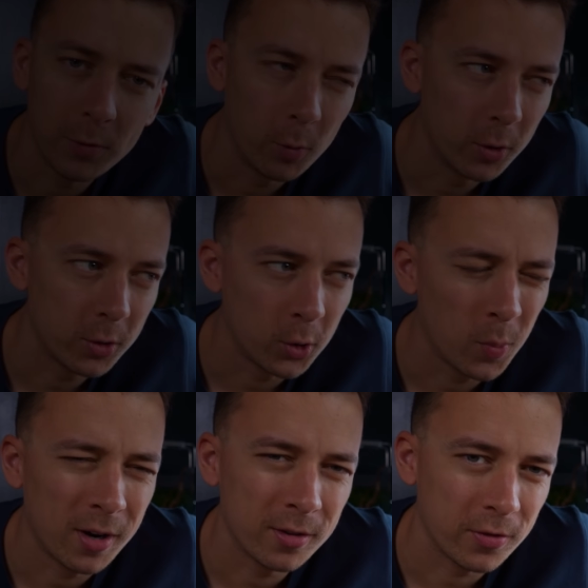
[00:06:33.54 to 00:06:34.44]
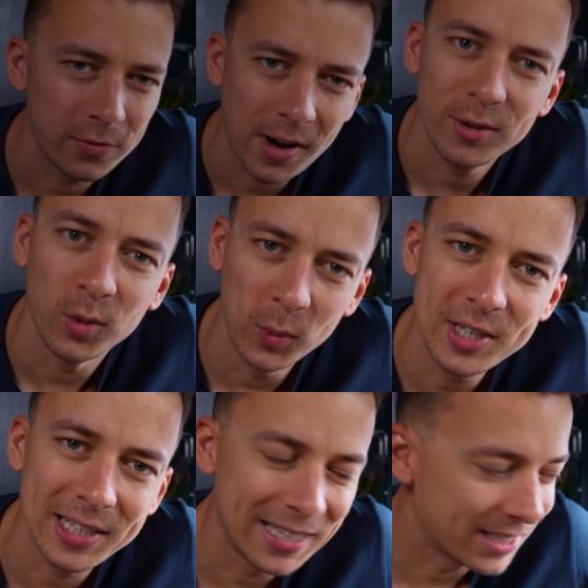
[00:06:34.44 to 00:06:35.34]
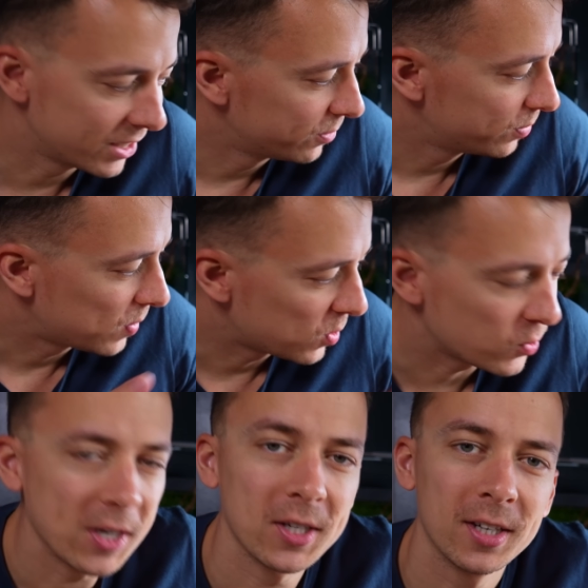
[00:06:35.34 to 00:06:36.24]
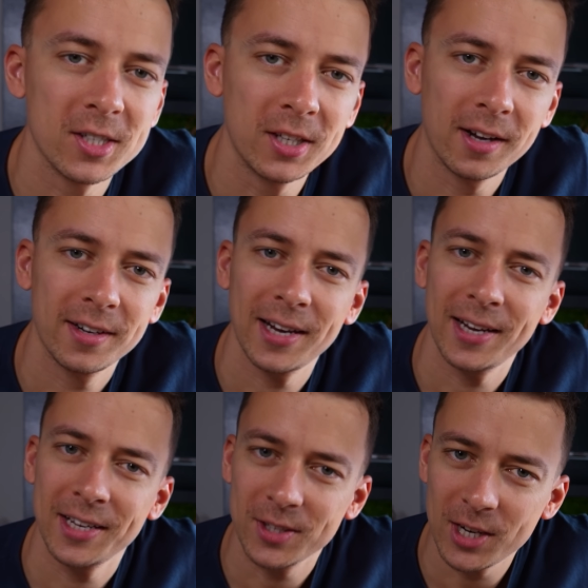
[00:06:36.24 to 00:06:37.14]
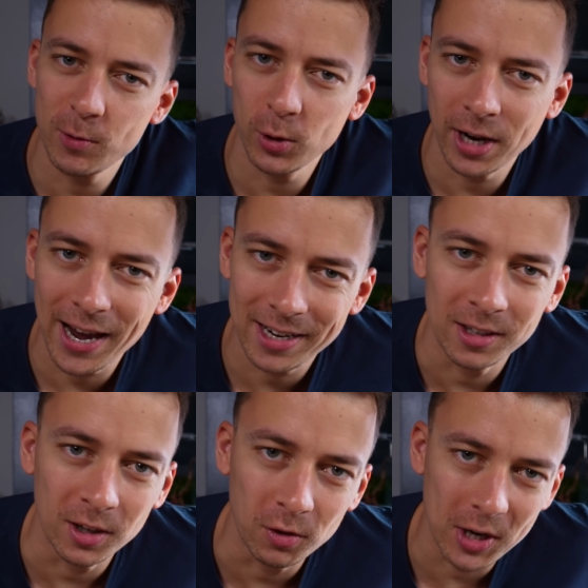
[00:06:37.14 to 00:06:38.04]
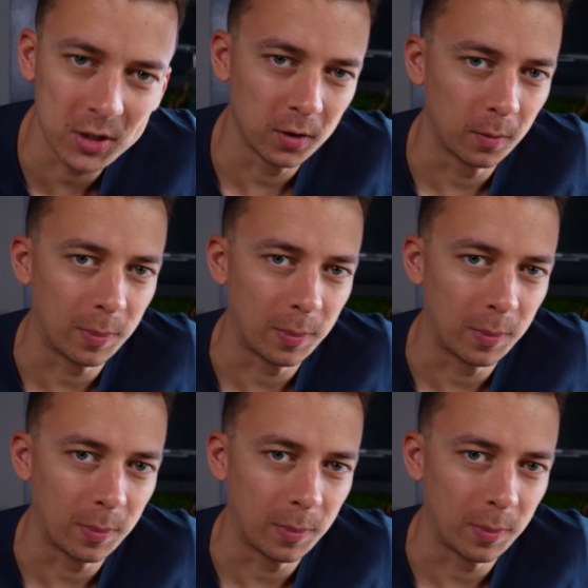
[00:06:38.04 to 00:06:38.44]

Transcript: forward to about 5 weeks later. Dry start is done, and today we're going to add in the rest of the